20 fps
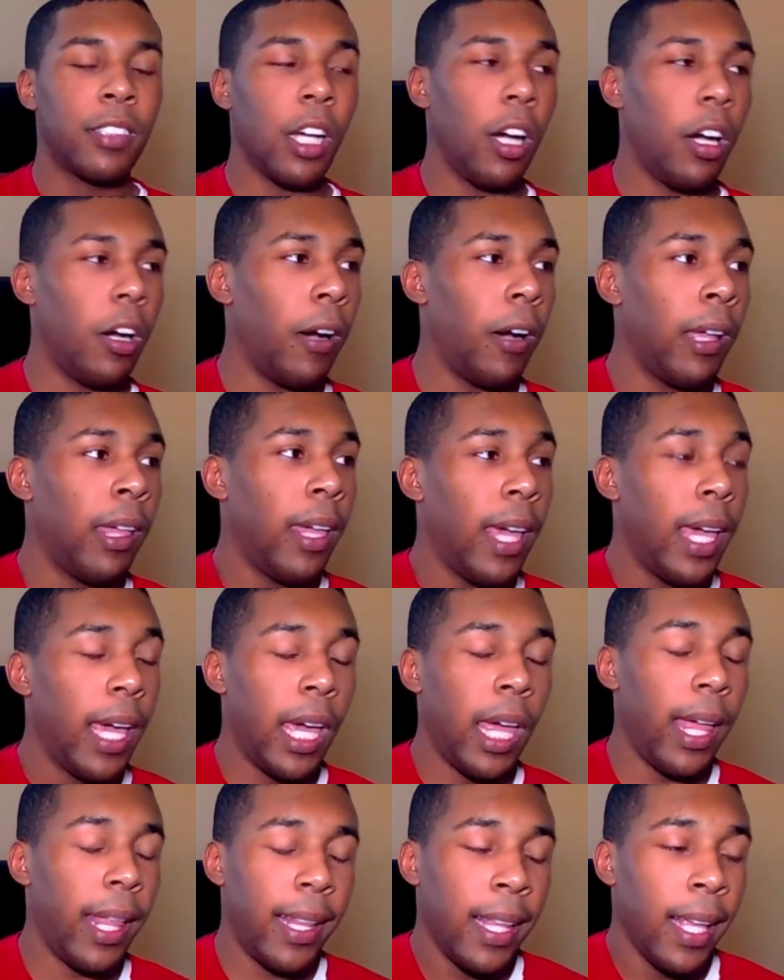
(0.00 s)
So,
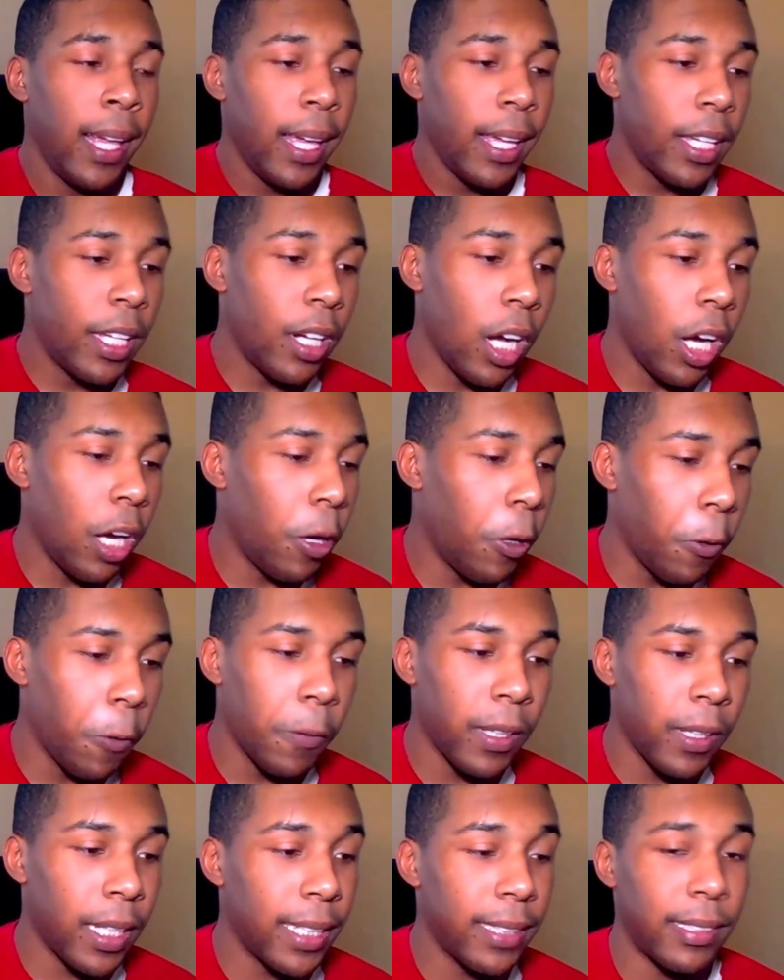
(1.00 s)
you
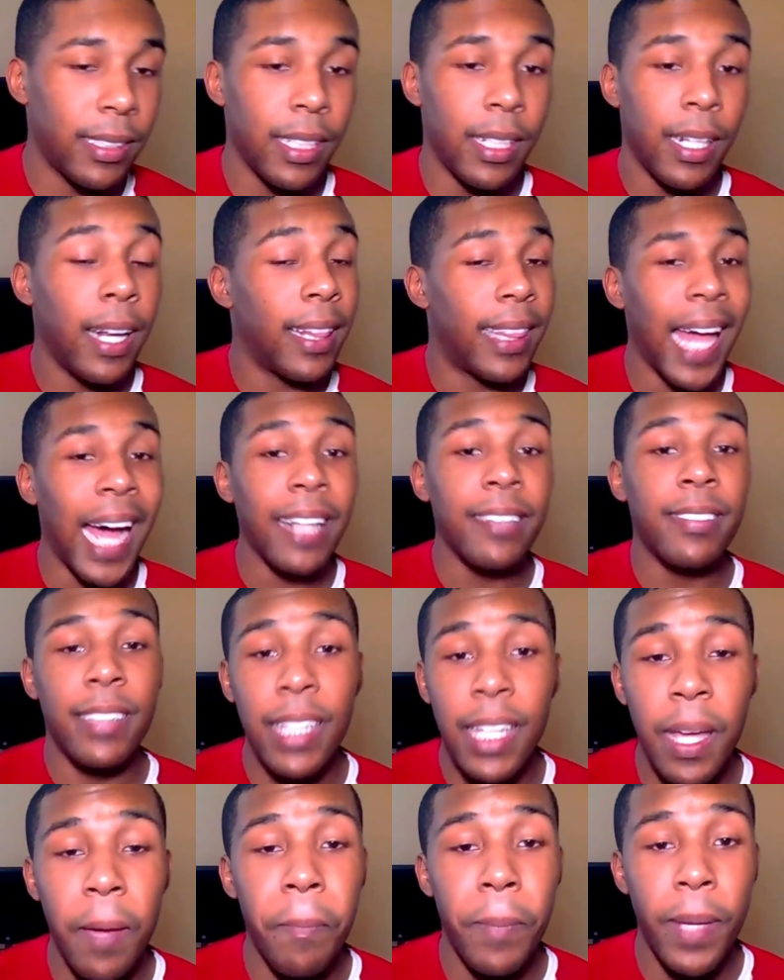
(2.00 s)
know, listen,
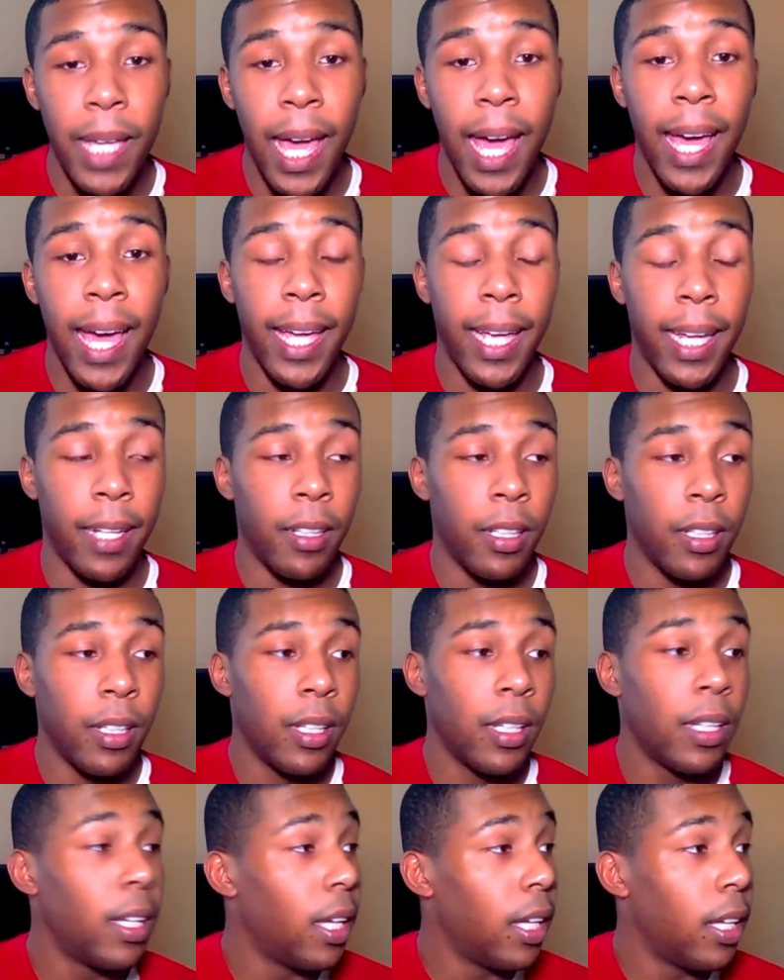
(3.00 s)
that's the NBA.
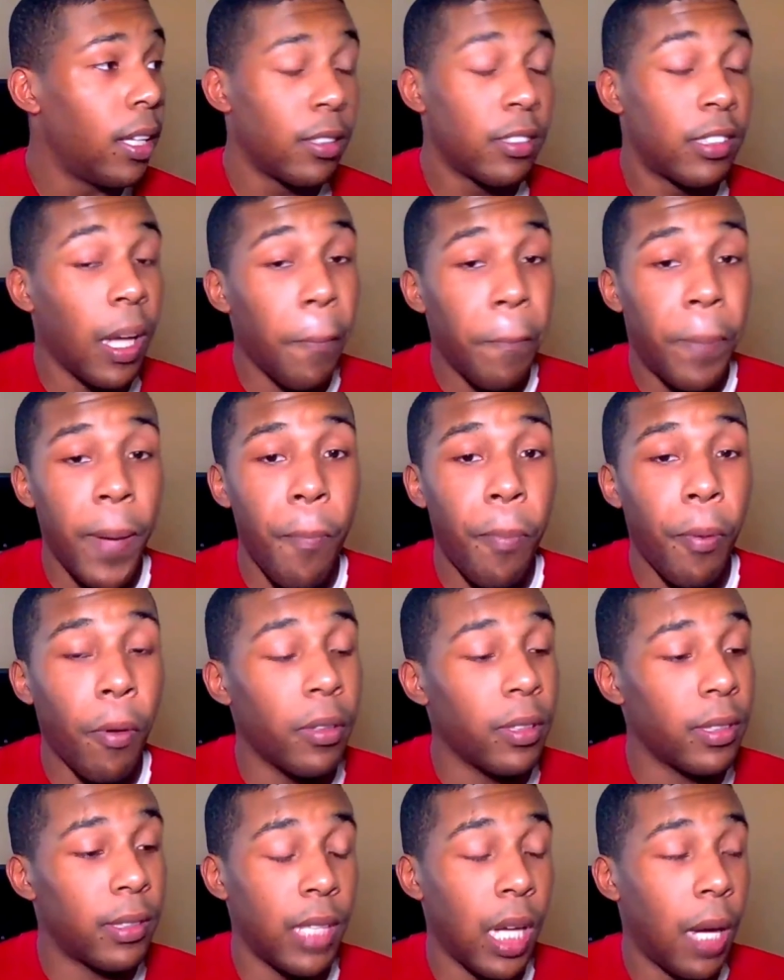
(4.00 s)
Some
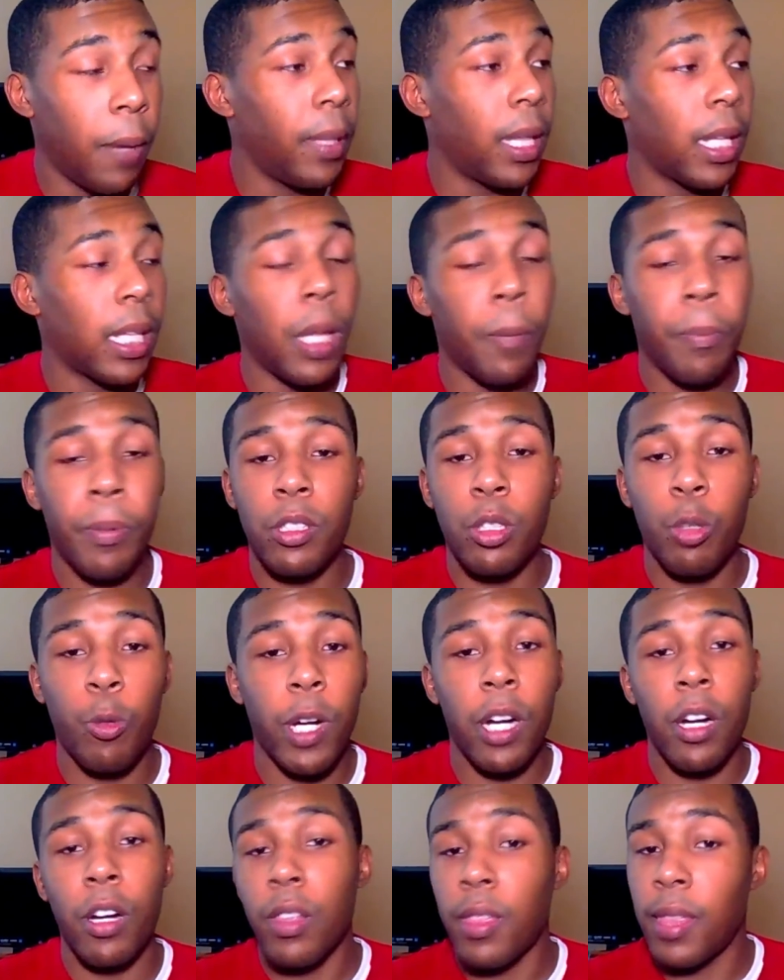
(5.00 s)
of the Clipper
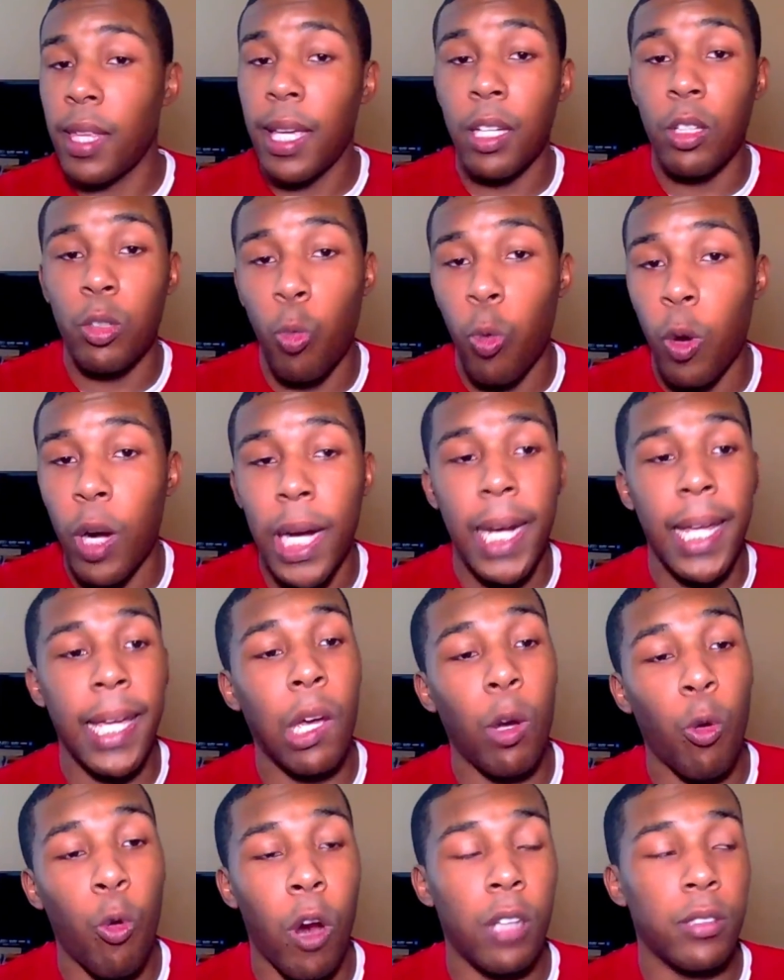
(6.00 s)
Twitter think we're
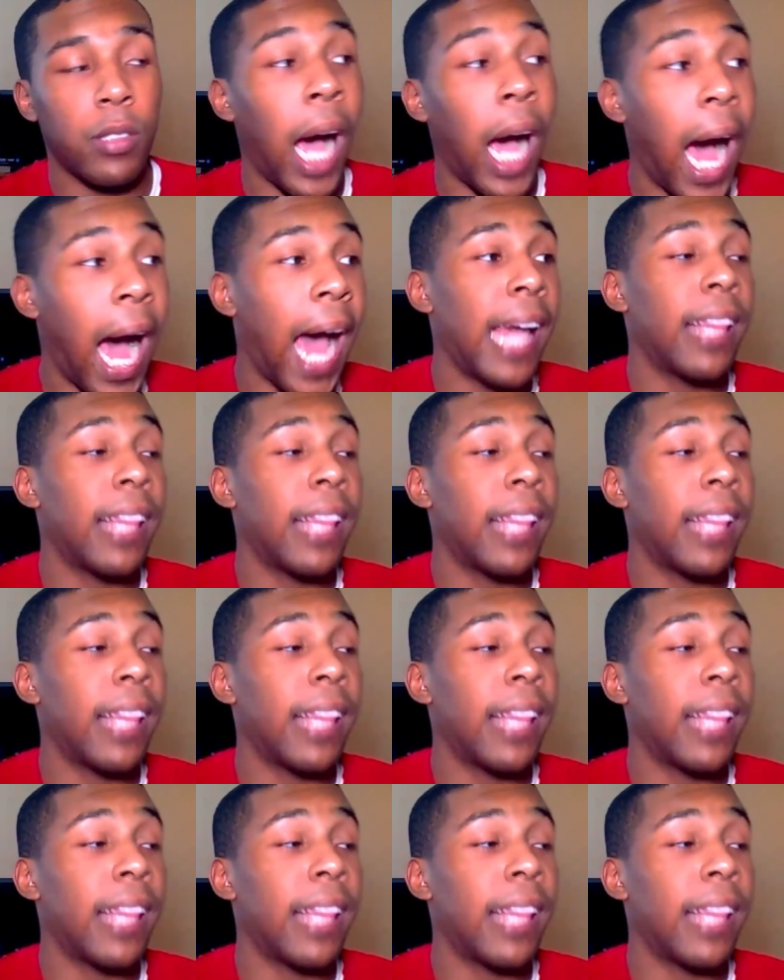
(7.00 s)
going to get worse.